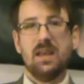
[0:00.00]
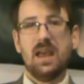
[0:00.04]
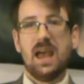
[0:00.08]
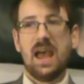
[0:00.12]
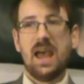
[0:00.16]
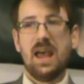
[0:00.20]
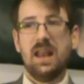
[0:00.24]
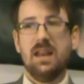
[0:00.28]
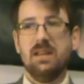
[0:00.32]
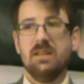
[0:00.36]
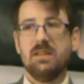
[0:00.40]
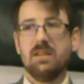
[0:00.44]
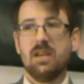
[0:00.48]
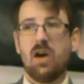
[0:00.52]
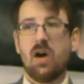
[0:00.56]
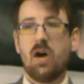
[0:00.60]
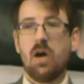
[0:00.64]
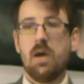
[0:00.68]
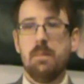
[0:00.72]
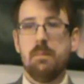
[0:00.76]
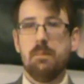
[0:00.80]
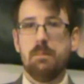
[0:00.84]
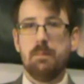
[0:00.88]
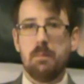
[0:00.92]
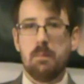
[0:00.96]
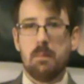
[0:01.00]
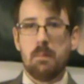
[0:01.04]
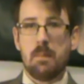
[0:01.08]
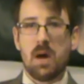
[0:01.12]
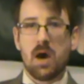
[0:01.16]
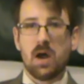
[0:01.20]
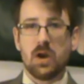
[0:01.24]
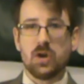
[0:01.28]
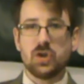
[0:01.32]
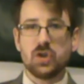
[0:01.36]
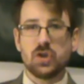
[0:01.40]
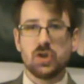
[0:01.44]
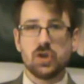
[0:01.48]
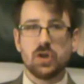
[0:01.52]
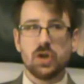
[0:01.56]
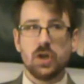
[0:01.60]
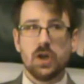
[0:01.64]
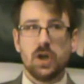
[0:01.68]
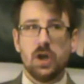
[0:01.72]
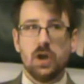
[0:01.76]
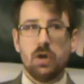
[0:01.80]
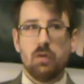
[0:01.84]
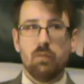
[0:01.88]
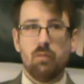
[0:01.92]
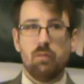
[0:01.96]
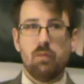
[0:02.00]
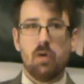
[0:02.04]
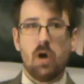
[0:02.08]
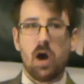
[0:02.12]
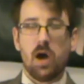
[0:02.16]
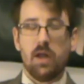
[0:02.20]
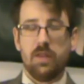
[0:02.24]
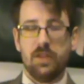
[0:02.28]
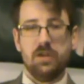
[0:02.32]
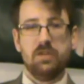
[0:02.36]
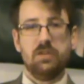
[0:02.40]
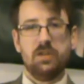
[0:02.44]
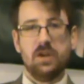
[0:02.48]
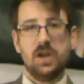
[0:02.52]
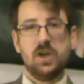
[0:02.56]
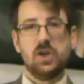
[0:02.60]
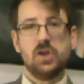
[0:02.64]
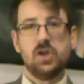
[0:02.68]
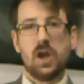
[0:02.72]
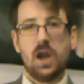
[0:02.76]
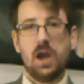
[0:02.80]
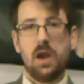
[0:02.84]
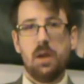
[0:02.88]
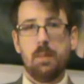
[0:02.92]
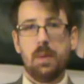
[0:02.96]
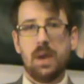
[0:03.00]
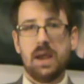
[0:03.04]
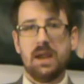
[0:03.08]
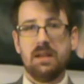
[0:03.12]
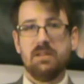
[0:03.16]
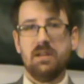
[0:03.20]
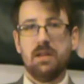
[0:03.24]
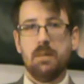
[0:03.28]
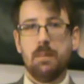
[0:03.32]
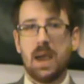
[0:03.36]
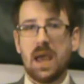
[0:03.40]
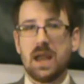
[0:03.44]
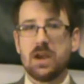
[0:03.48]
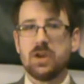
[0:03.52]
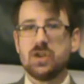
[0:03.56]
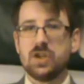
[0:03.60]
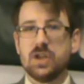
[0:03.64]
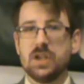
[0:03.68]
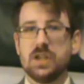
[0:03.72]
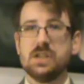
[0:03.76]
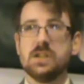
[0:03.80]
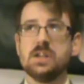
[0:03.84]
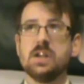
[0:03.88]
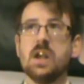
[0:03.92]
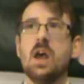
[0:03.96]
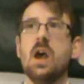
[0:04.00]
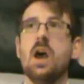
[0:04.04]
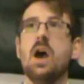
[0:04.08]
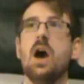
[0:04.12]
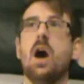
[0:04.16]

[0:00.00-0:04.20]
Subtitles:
And I'd much rather see Shayna Baszler matches.